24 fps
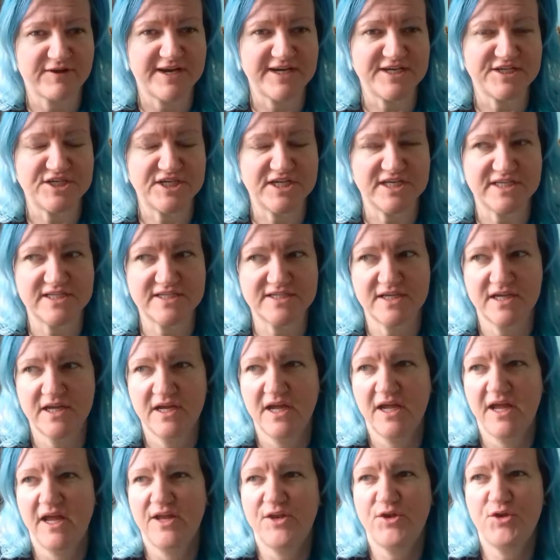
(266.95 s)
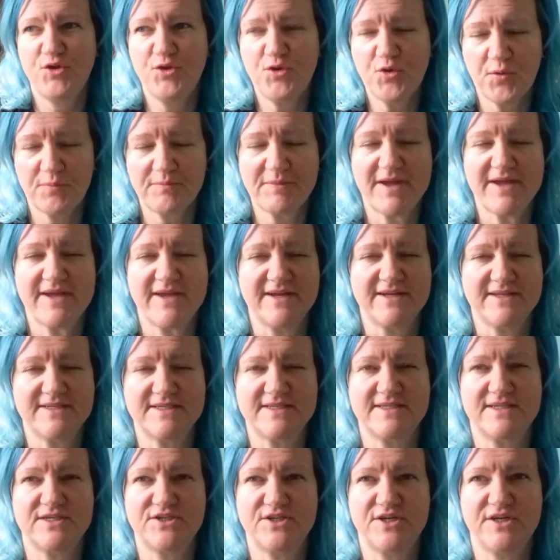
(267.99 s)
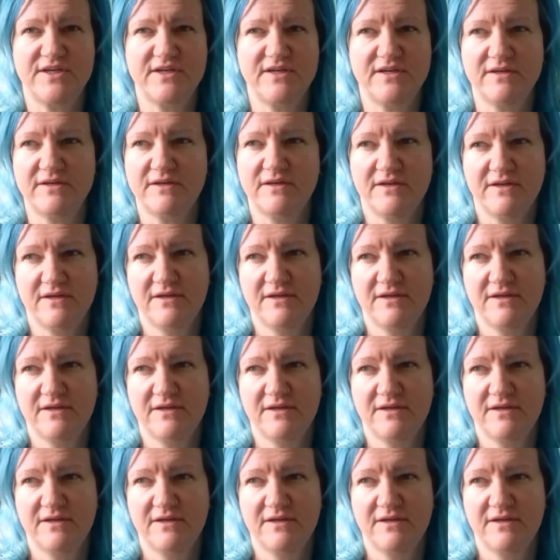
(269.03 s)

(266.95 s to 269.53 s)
ages, not making a decision,